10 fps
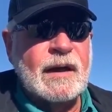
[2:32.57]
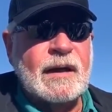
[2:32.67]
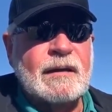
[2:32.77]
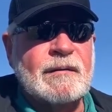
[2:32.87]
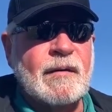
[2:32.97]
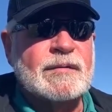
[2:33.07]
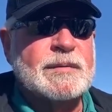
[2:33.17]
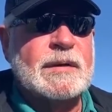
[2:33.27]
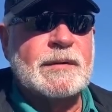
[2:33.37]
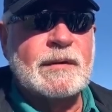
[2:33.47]
And those
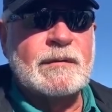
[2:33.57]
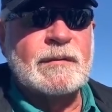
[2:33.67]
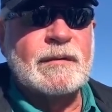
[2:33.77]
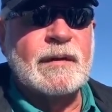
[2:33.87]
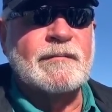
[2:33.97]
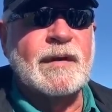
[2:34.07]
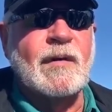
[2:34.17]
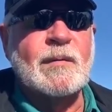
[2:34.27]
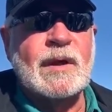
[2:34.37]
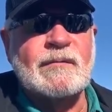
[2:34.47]
people who have
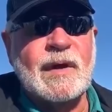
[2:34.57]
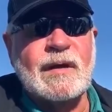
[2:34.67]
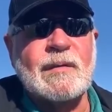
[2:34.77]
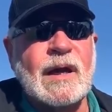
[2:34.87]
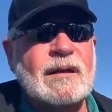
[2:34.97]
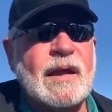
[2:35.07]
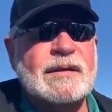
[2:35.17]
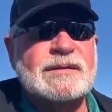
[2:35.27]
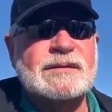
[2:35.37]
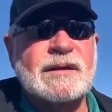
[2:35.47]
known me and been in my
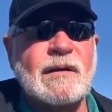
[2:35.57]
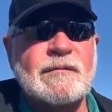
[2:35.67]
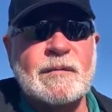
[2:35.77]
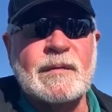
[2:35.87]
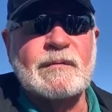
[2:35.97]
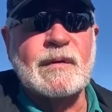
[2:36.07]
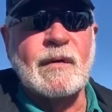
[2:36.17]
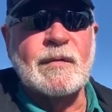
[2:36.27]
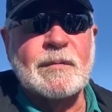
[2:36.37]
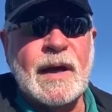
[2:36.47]
classes know from
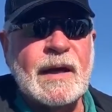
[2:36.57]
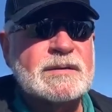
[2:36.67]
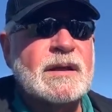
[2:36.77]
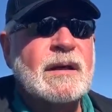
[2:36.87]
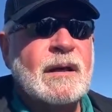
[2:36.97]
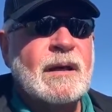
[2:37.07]
the past,